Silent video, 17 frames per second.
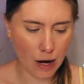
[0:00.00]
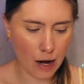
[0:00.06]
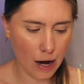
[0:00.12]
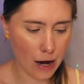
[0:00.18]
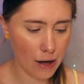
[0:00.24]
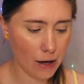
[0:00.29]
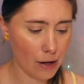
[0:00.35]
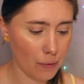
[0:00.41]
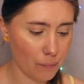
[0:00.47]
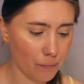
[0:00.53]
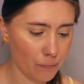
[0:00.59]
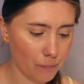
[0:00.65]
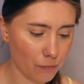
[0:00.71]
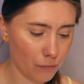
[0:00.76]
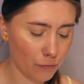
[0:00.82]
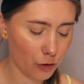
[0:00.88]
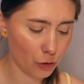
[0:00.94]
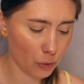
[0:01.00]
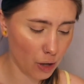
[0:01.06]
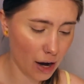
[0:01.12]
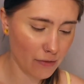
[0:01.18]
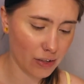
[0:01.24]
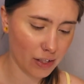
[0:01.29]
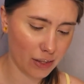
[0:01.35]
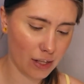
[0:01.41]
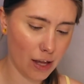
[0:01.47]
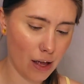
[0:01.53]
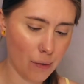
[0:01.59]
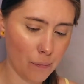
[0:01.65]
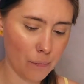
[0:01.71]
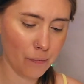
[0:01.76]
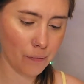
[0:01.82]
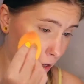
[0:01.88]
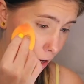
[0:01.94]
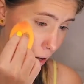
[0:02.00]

I thrive at them.